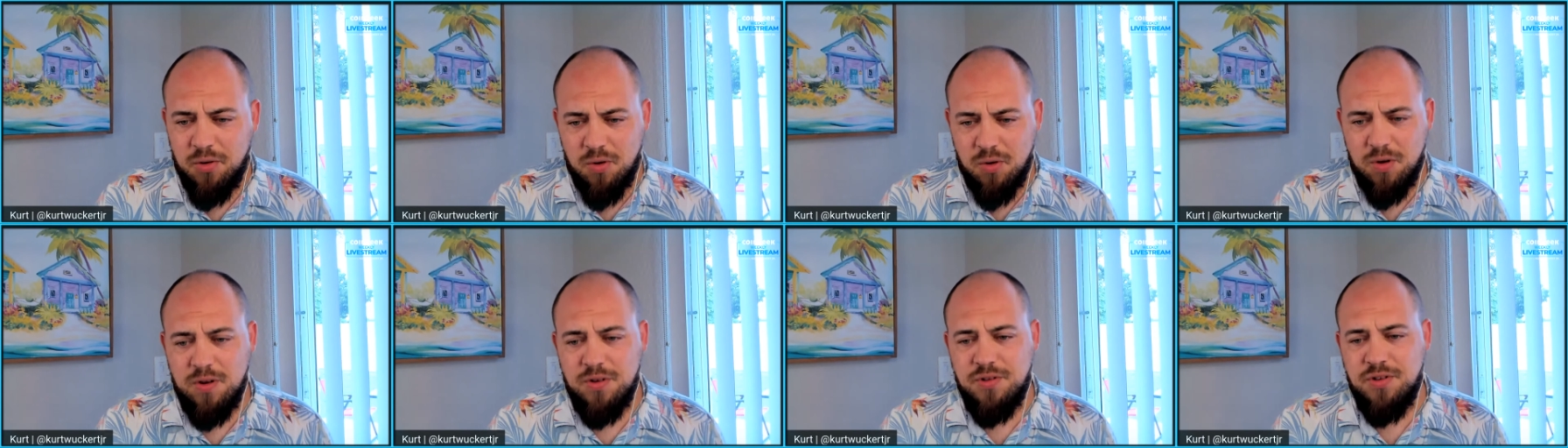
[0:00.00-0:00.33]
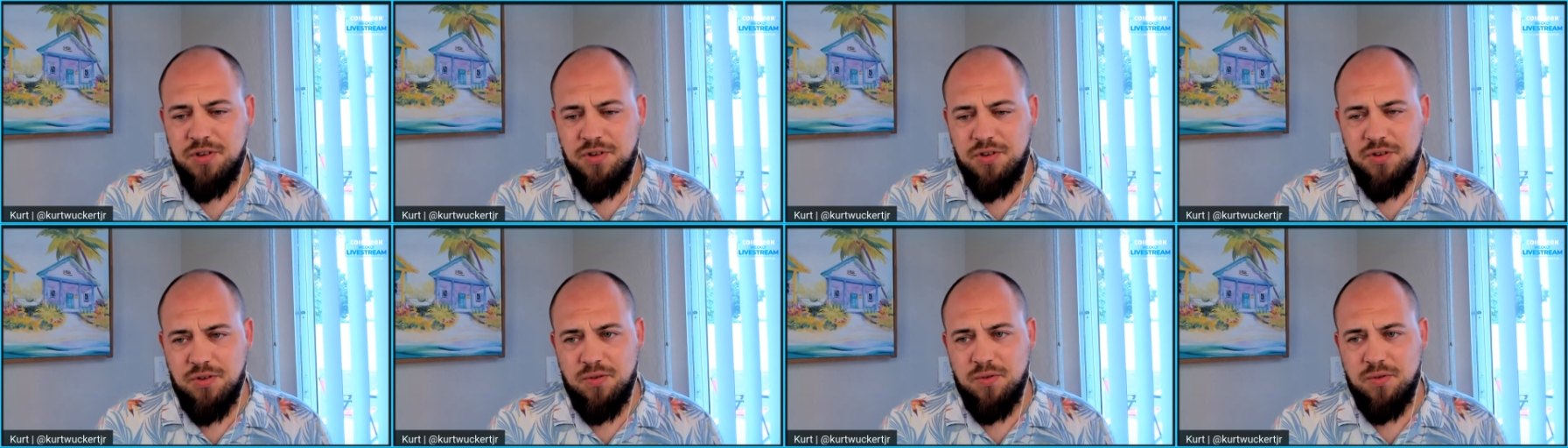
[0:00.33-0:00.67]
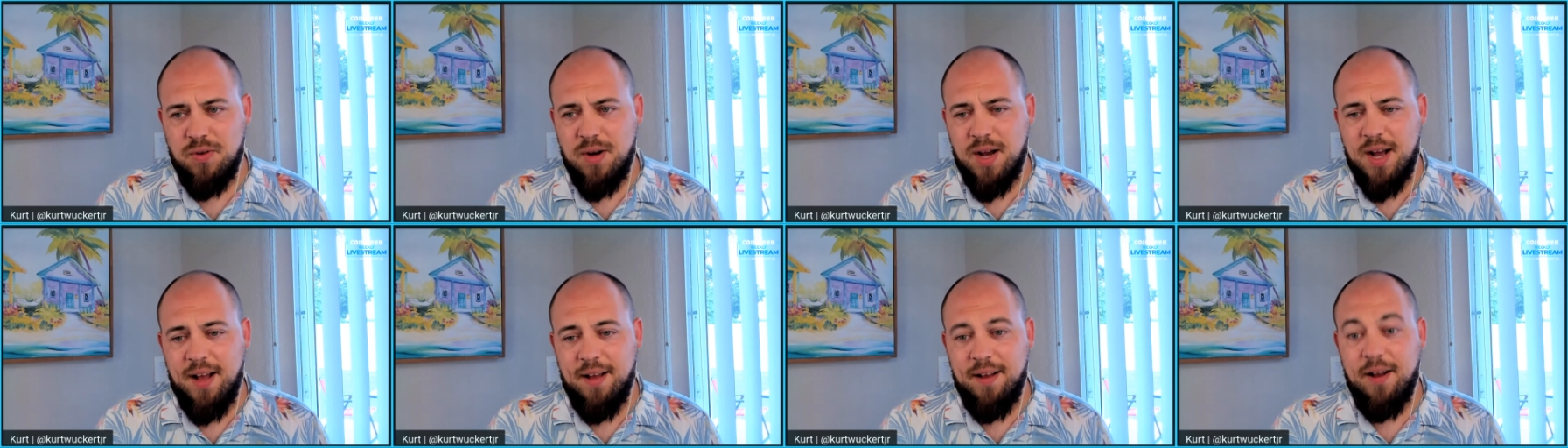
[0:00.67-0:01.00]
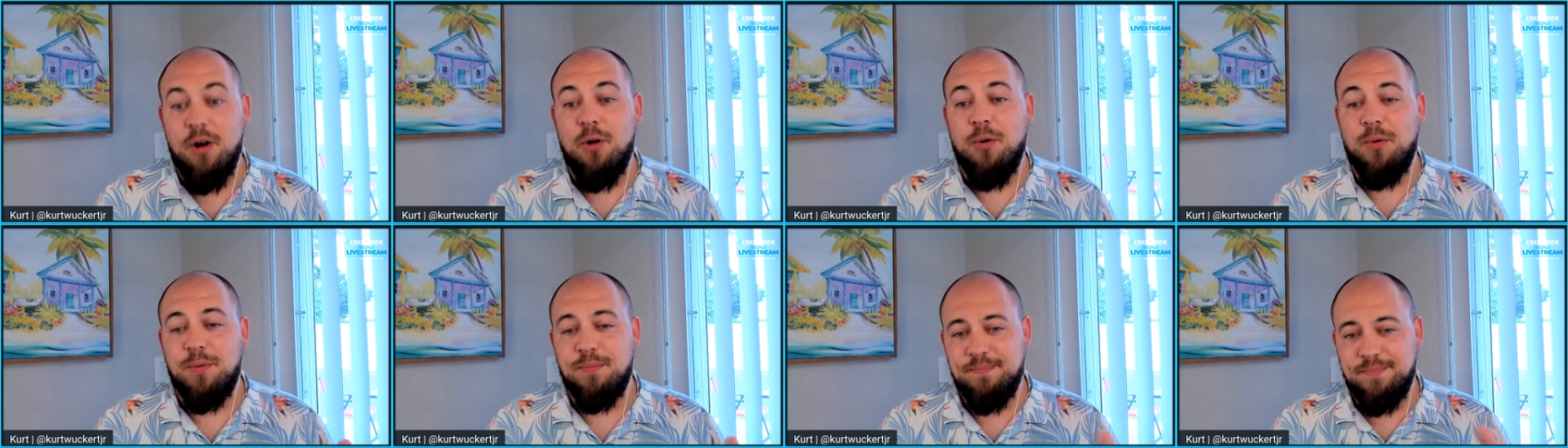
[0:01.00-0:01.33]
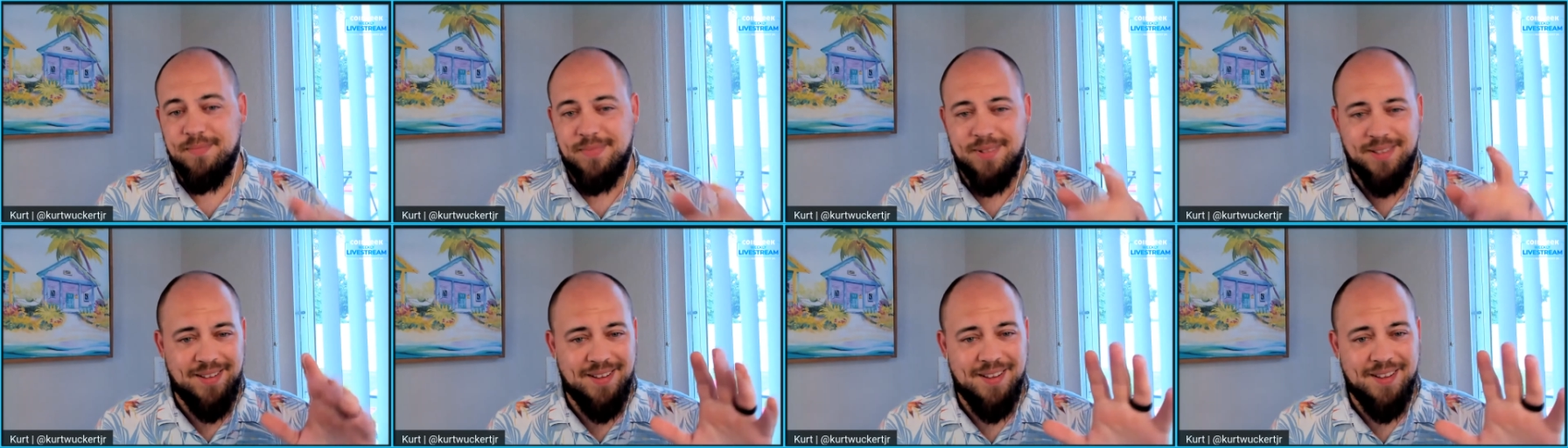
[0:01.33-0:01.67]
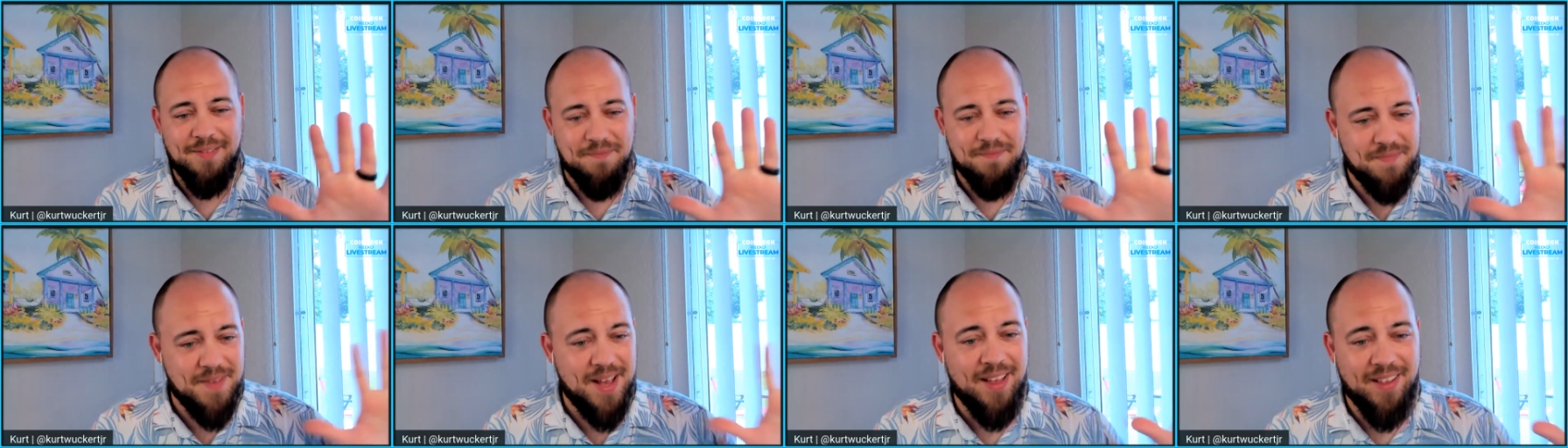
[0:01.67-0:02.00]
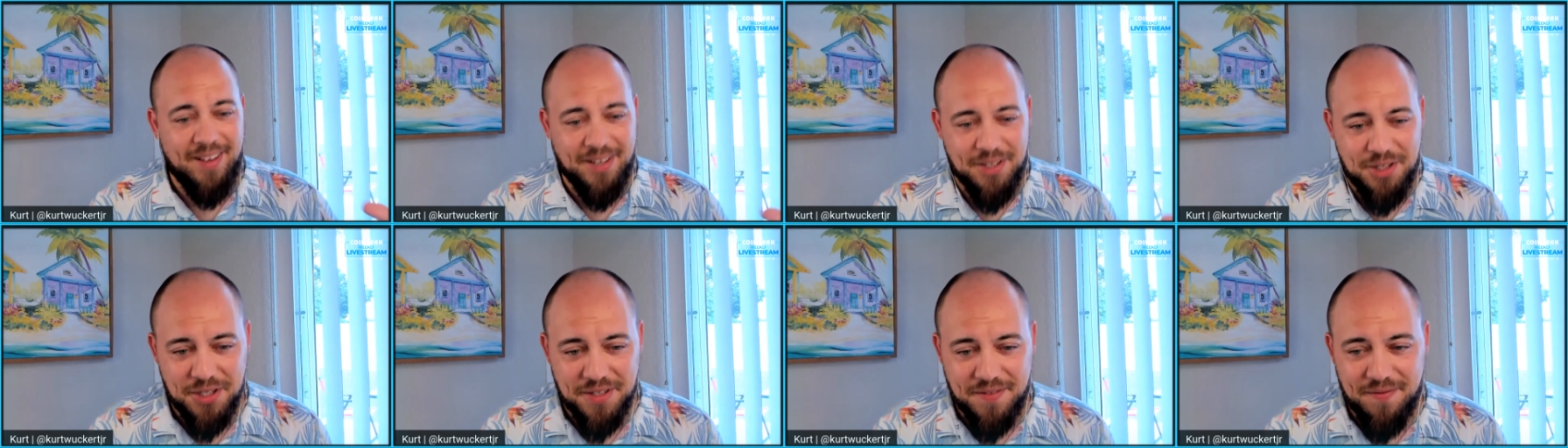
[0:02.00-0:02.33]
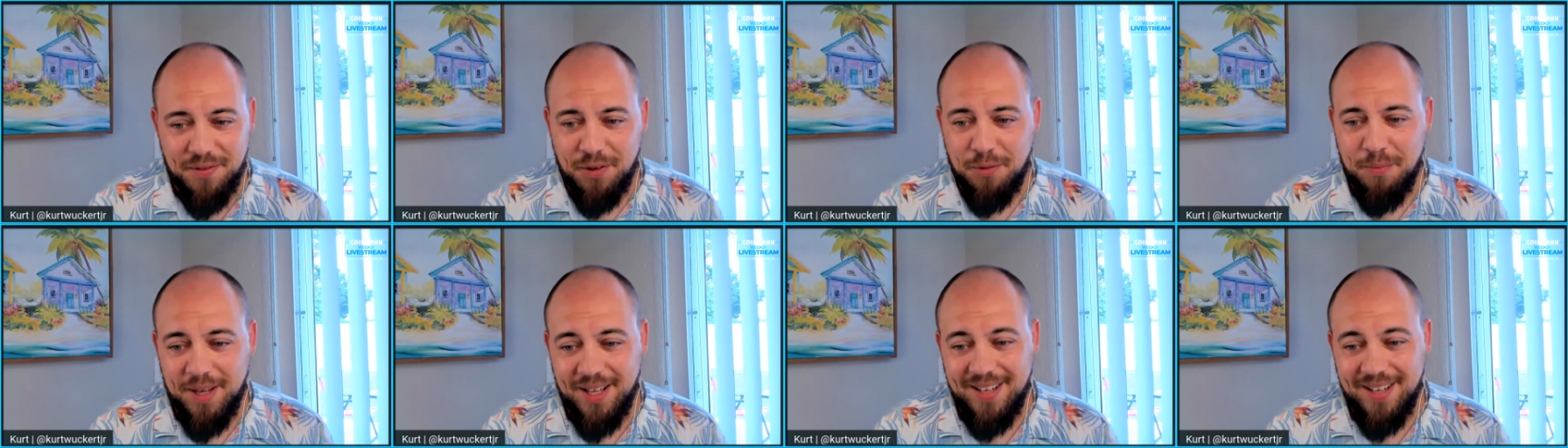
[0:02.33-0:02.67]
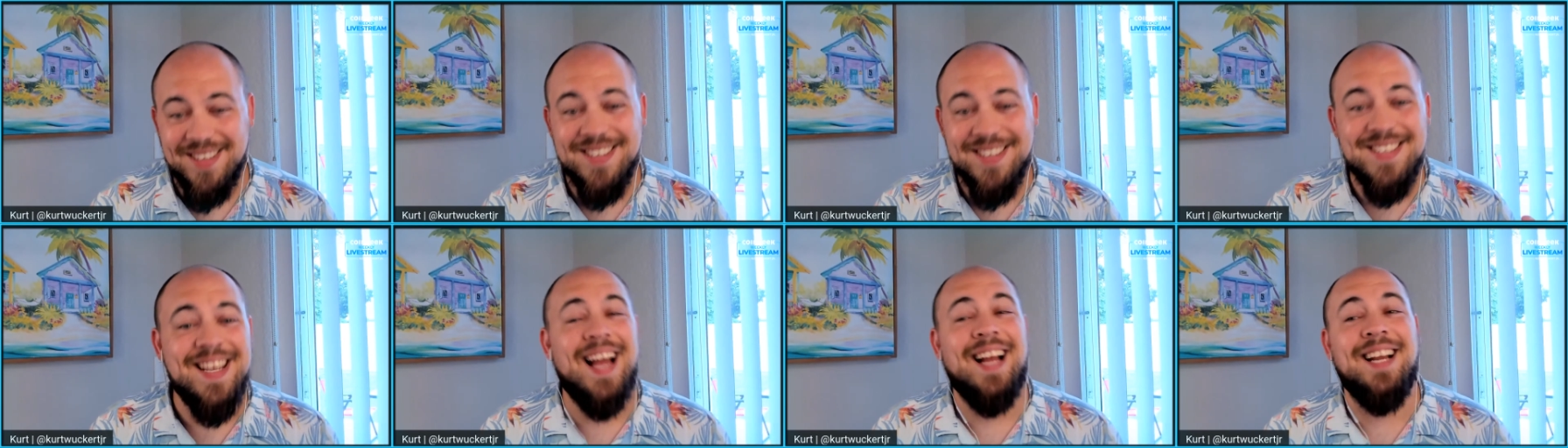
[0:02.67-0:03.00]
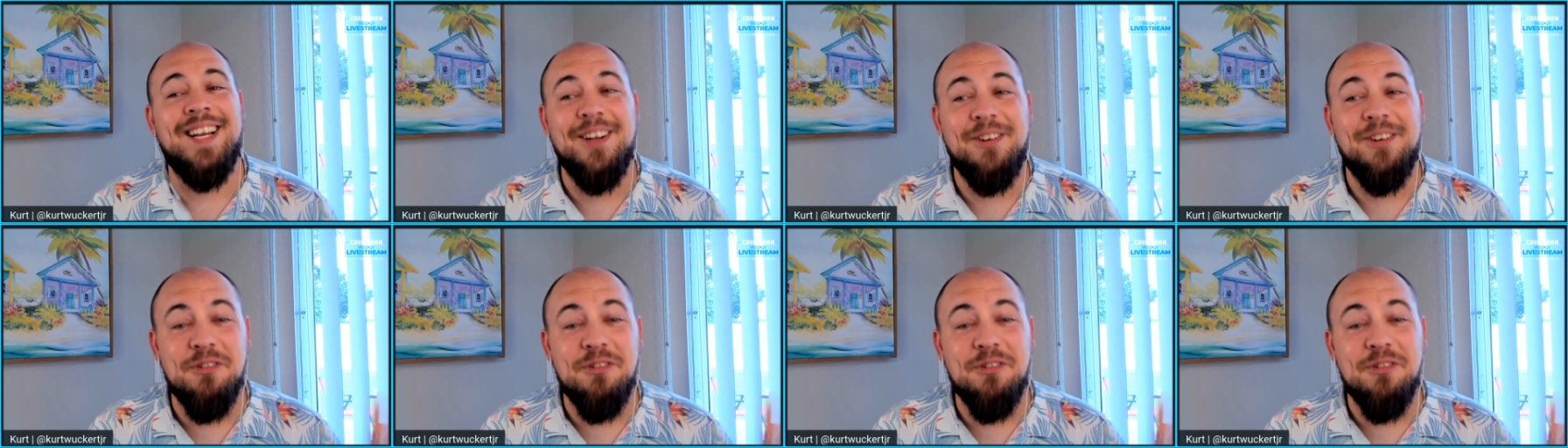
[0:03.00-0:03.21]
In order to do, Alex just filled me in.